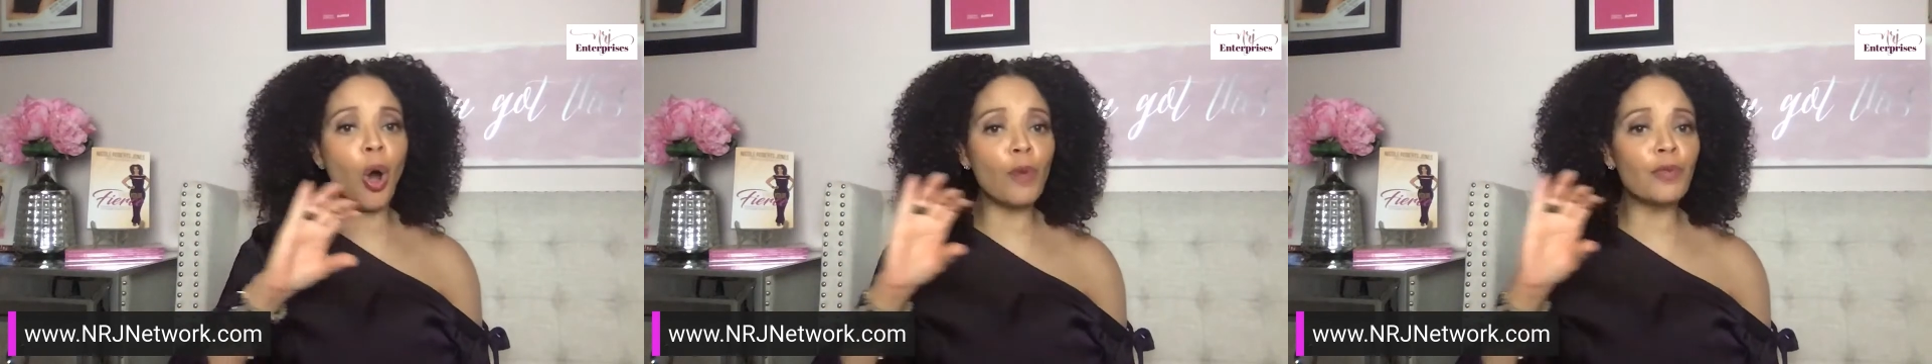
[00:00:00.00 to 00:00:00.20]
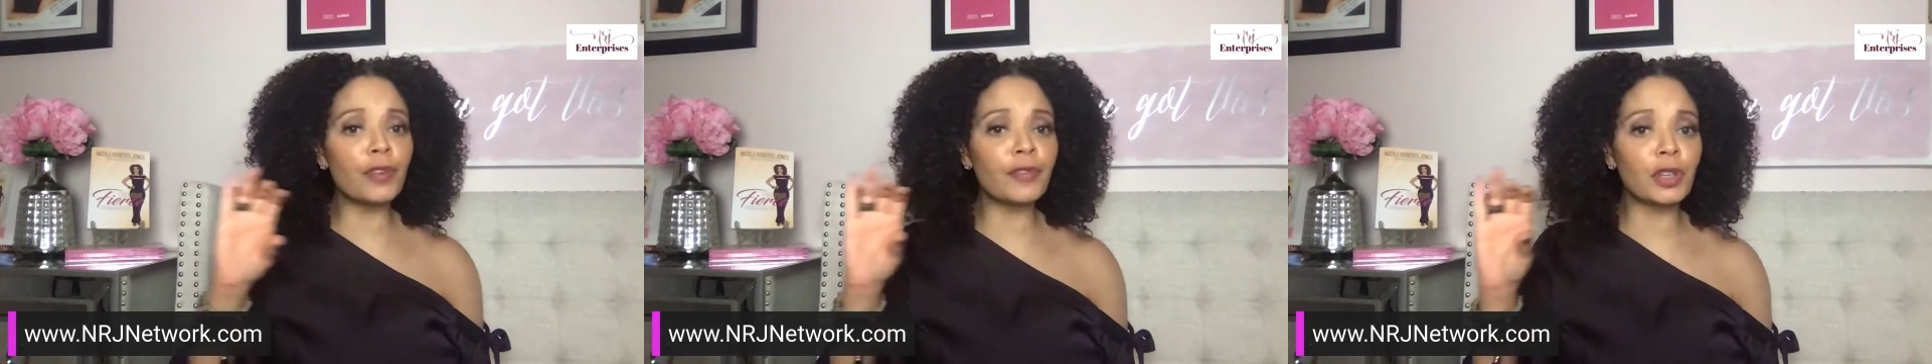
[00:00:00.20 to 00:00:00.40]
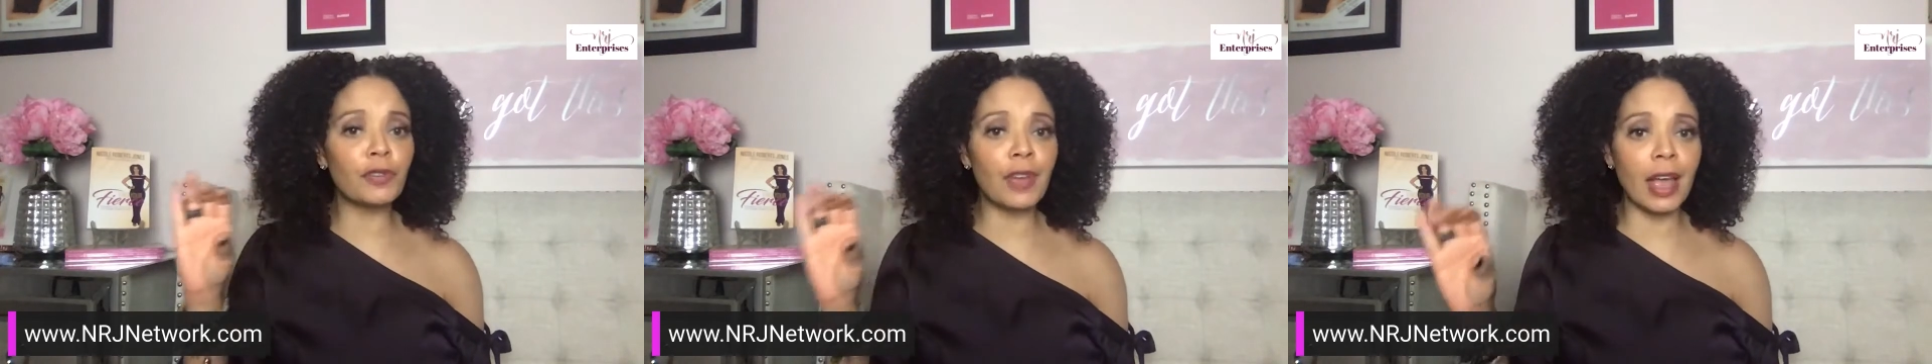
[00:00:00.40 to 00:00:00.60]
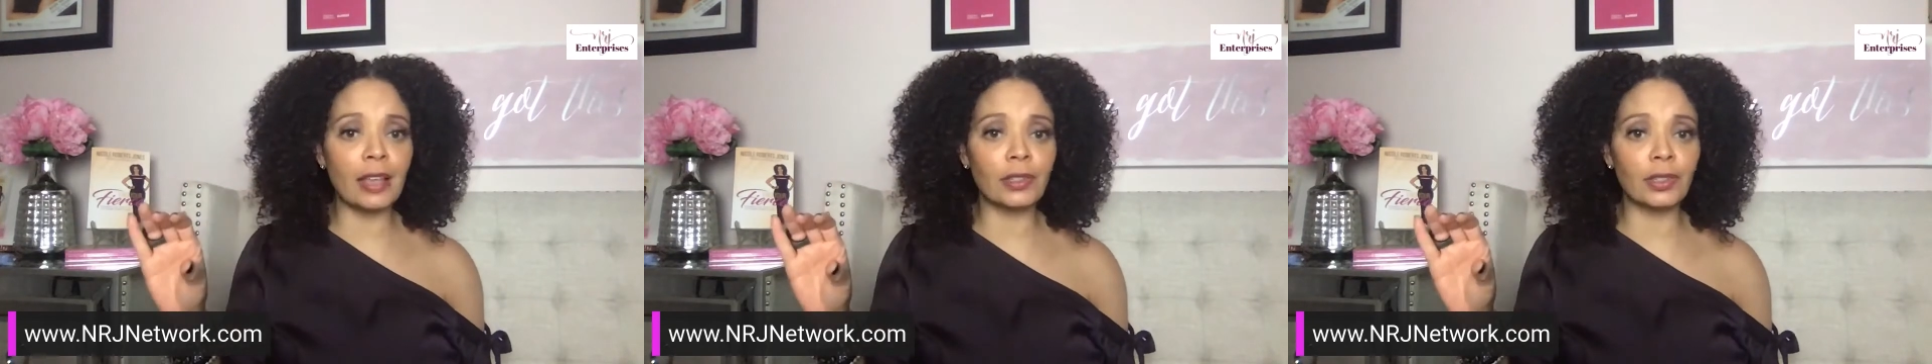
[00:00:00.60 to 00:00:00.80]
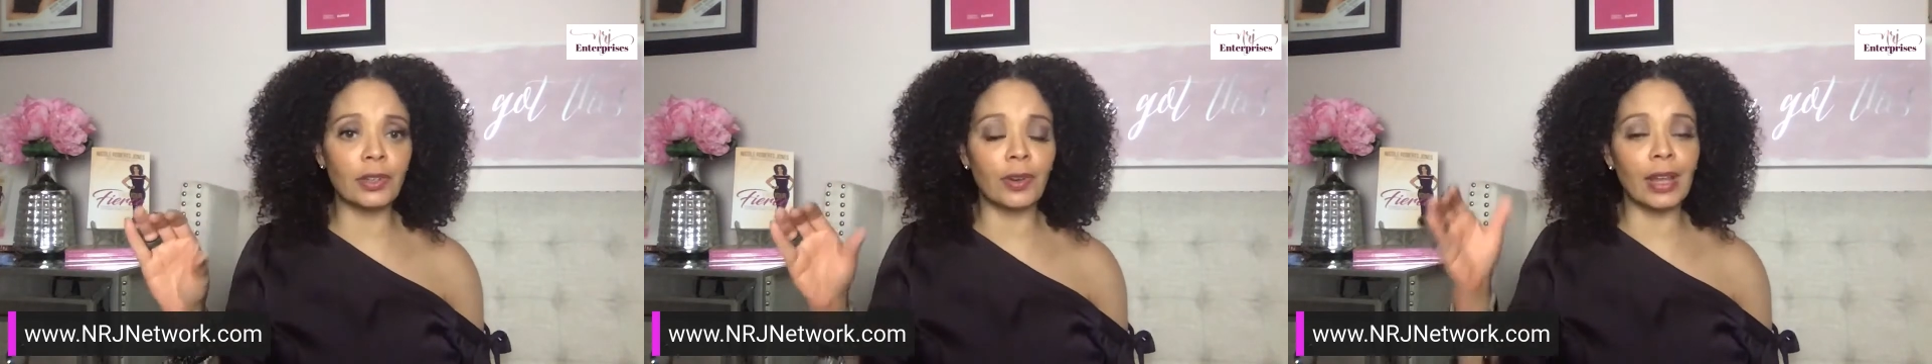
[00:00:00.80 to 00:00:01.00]
overview of
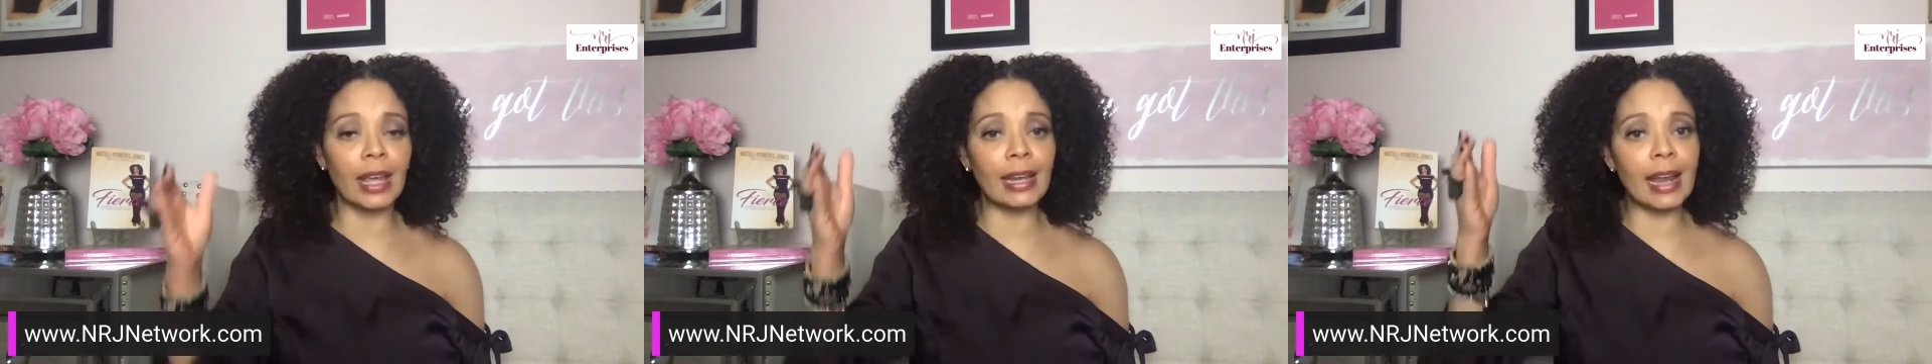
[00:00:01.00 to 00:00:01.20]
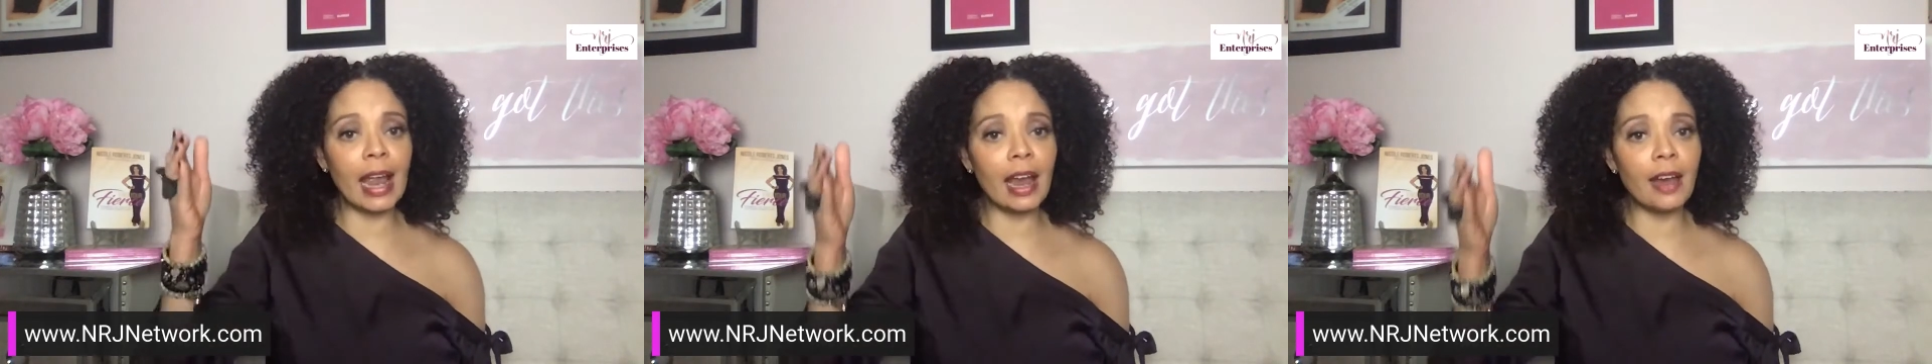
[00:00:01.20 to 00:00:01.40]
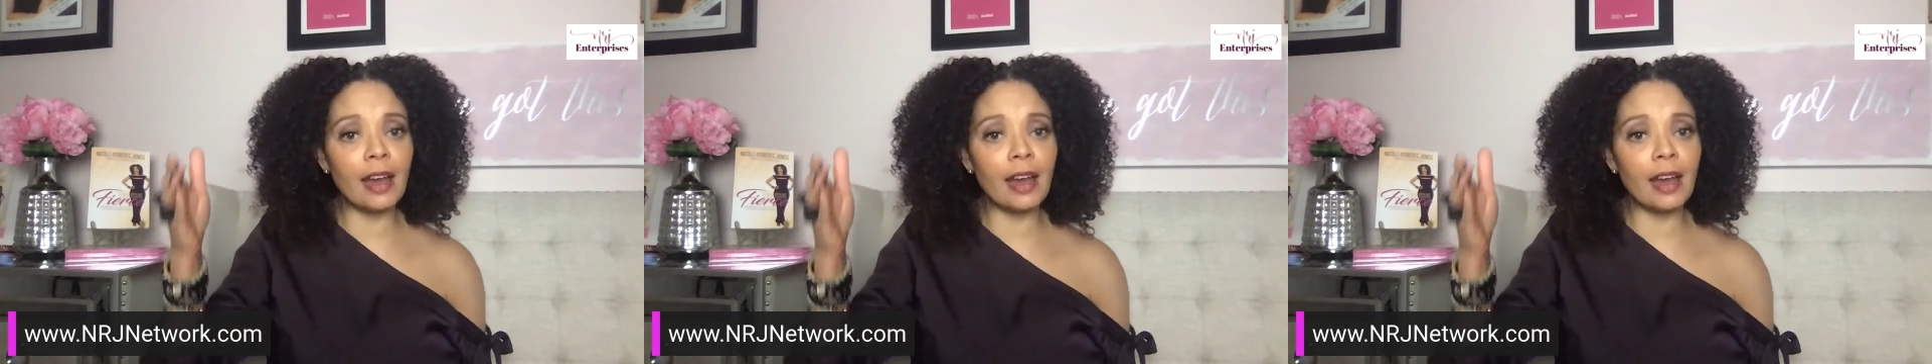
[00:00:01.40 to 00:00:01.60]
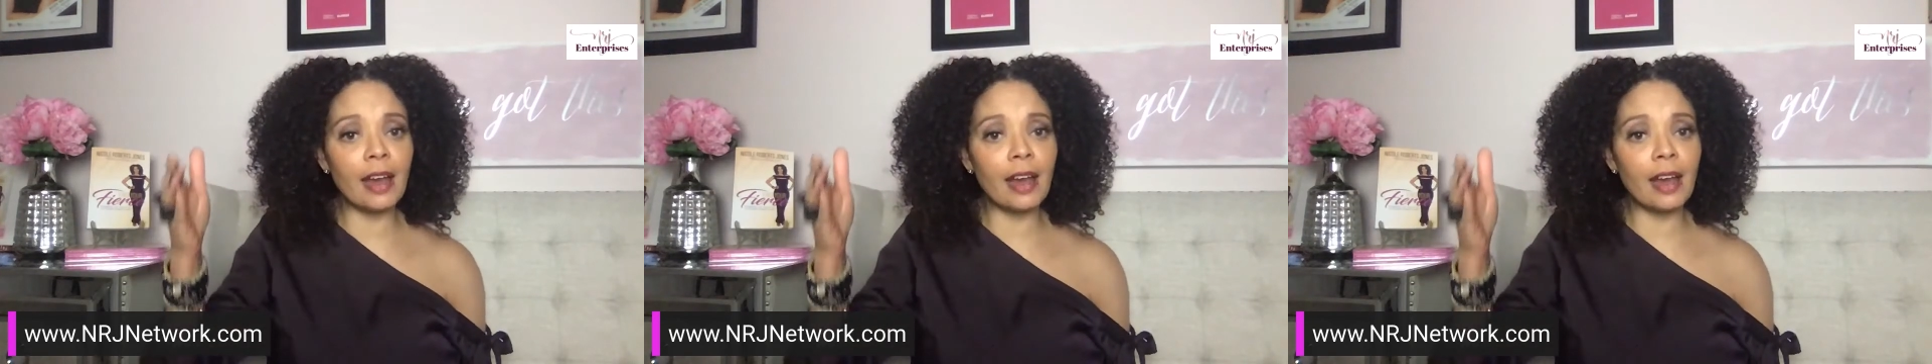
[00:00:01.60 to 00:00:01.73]
Esther. And every